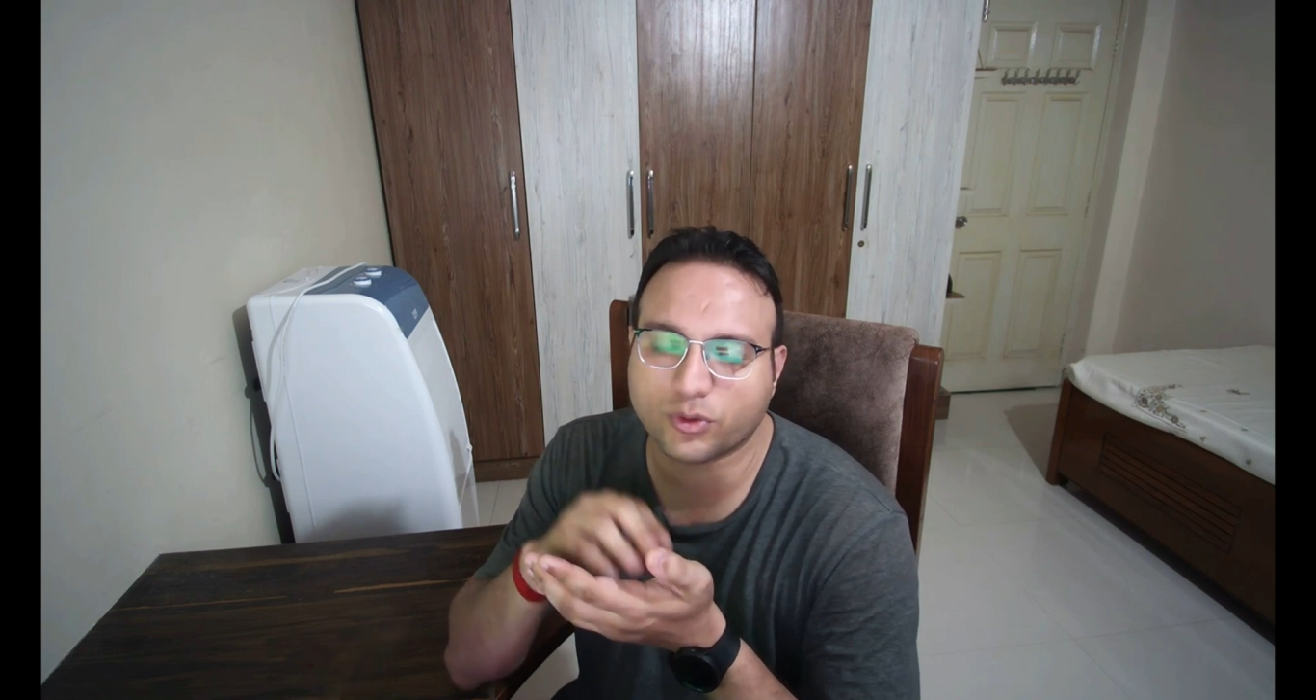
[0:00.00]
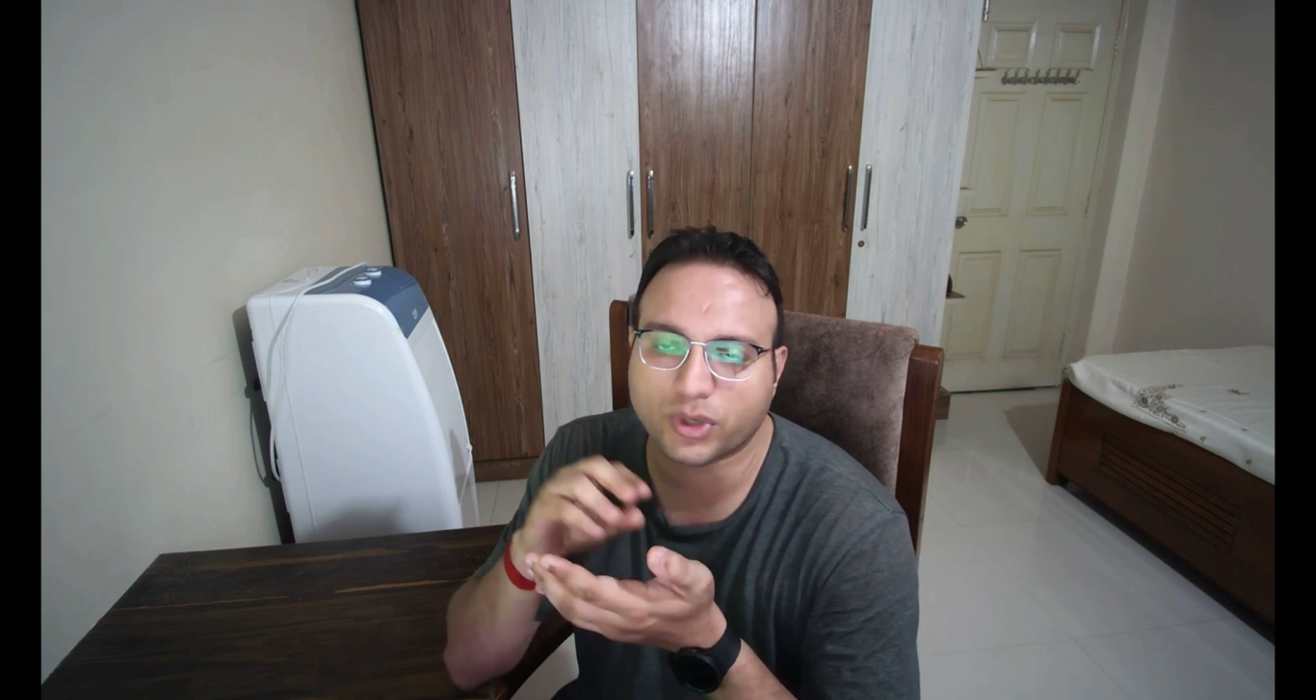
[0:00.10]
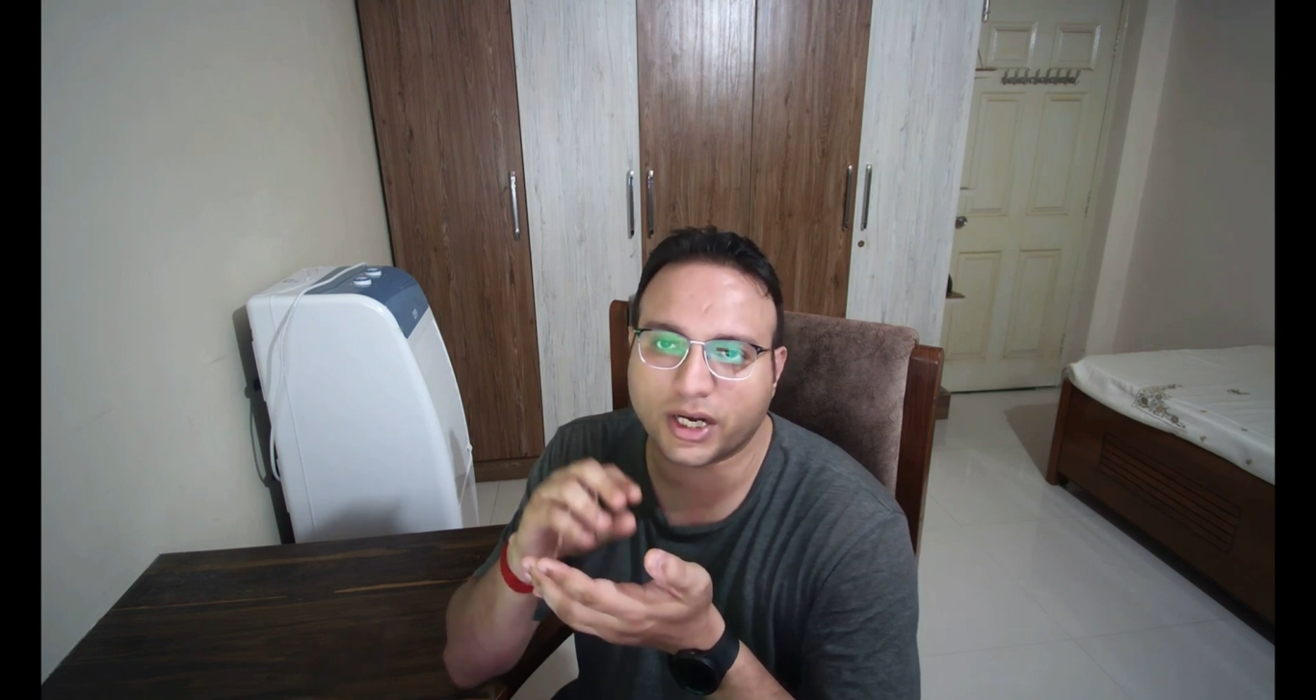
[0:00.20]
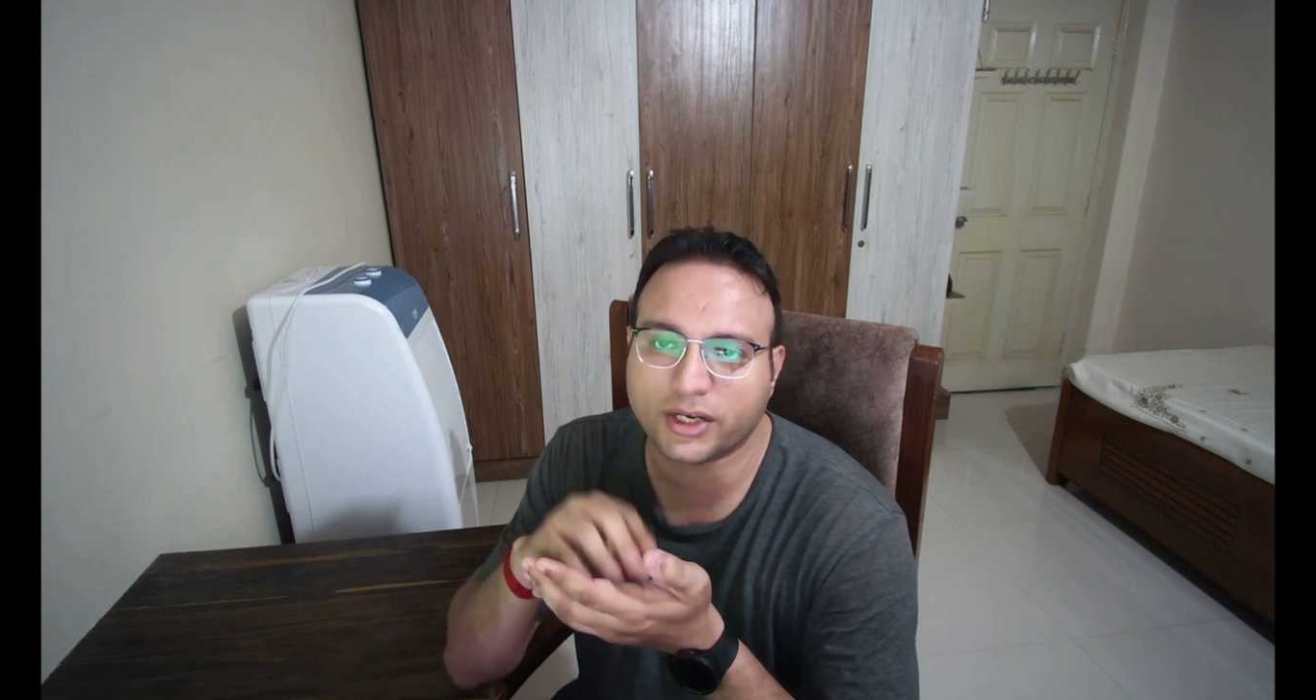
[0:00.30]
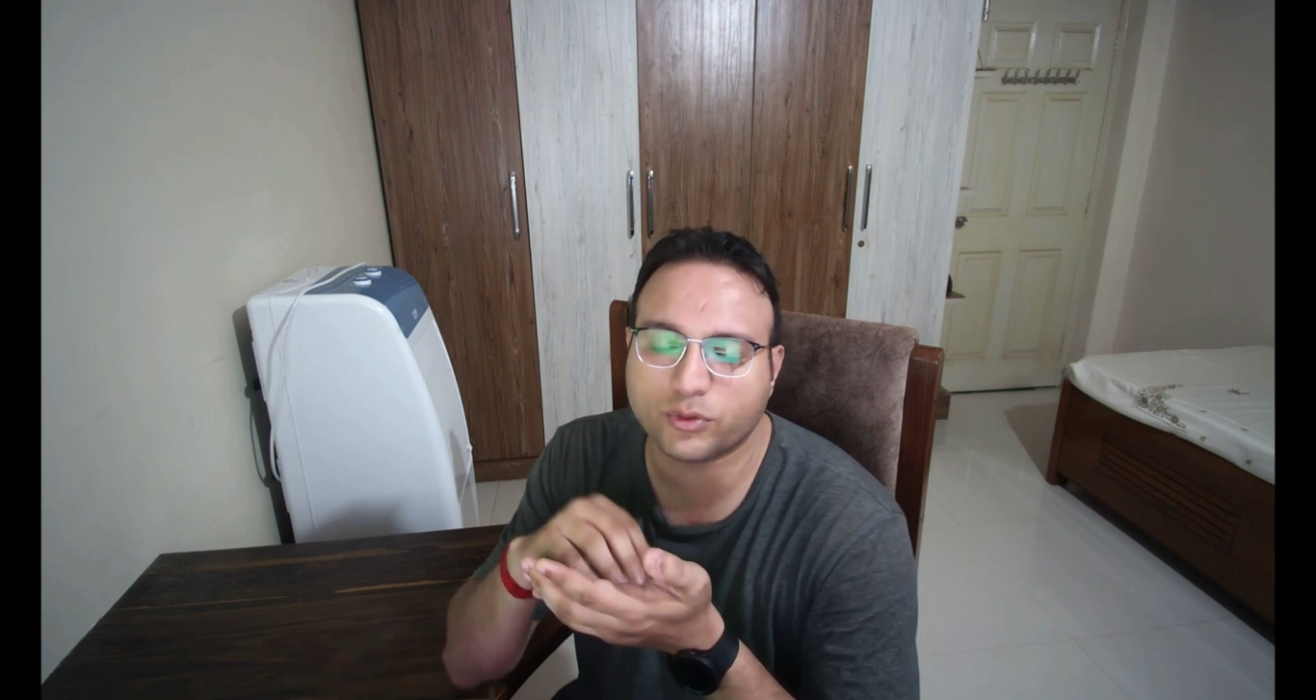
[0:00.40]
you
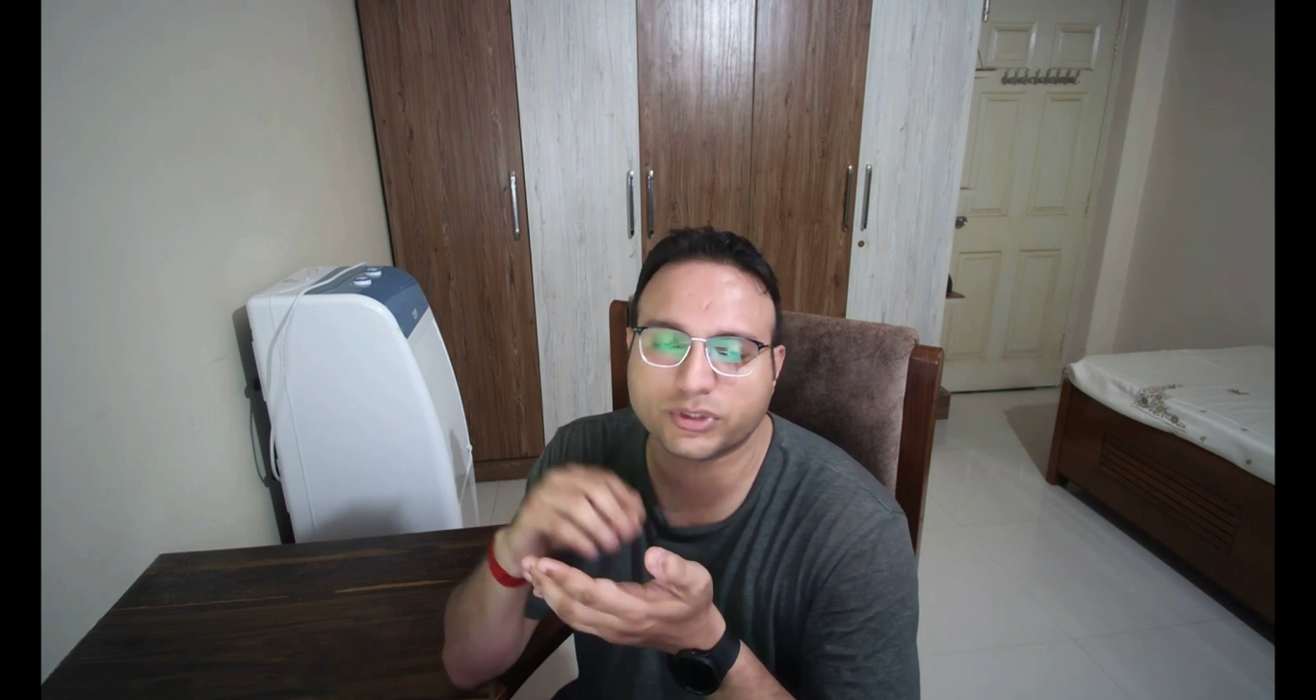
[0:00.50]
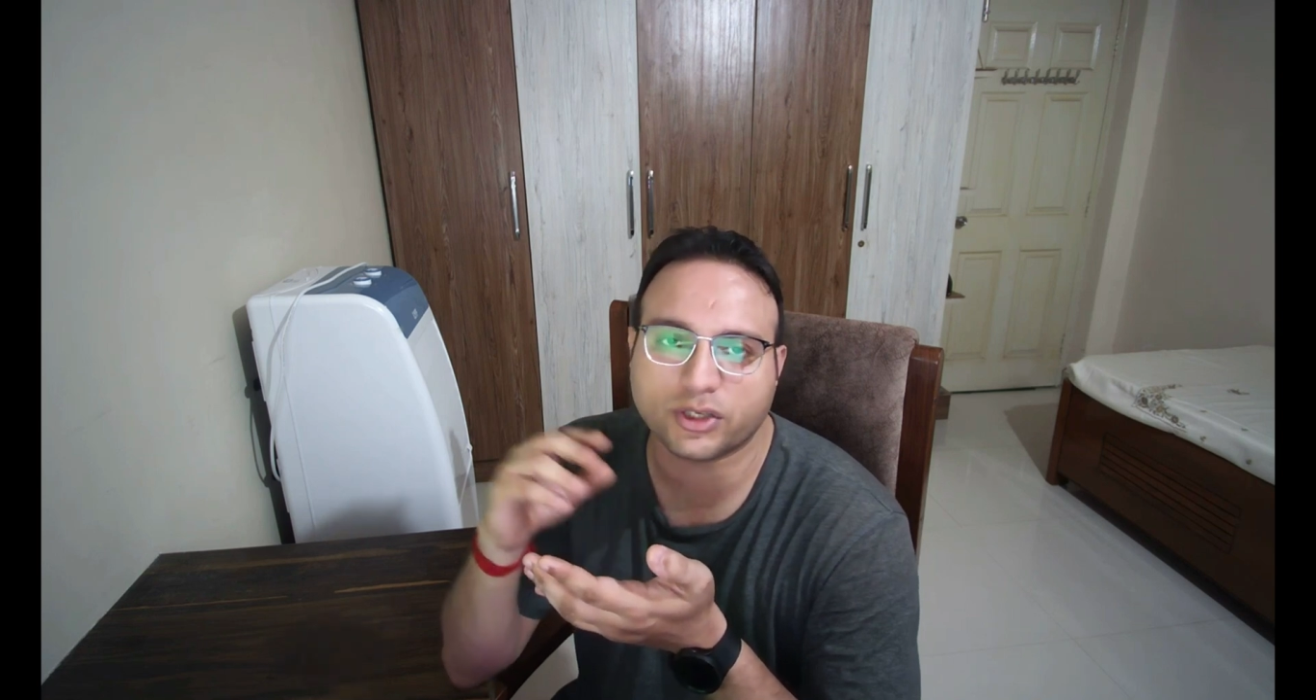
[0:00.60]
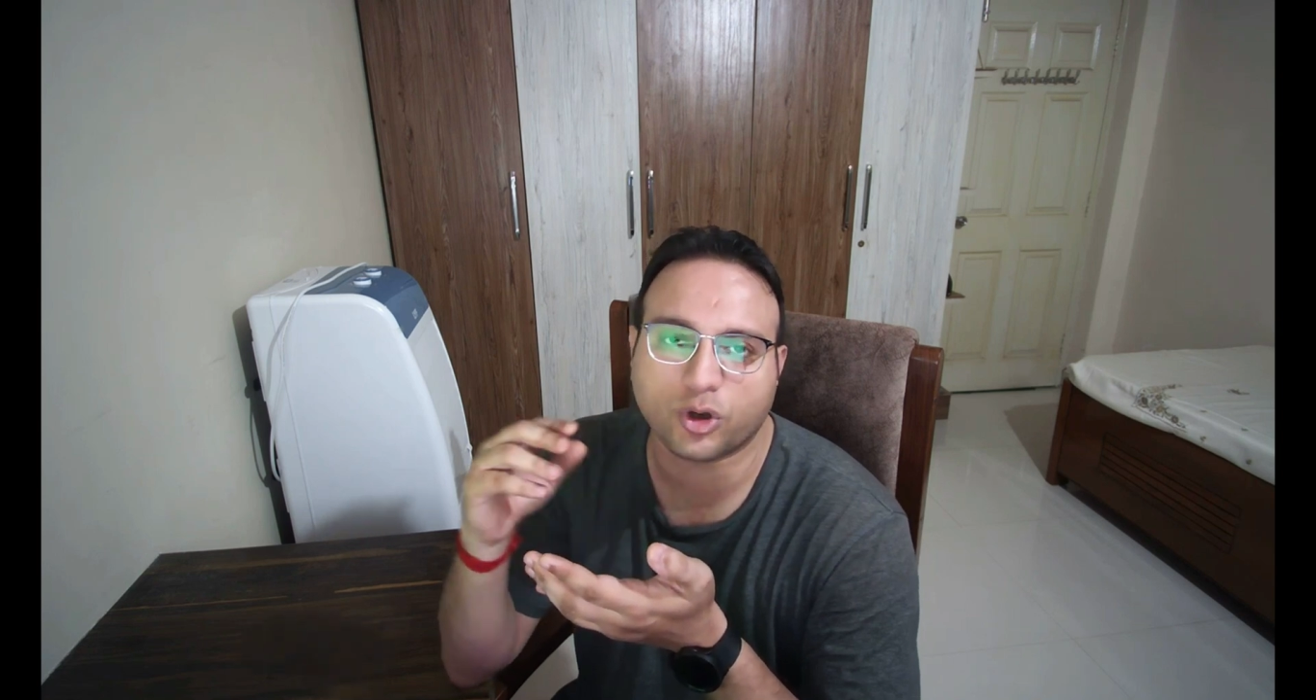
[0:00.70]
can't use the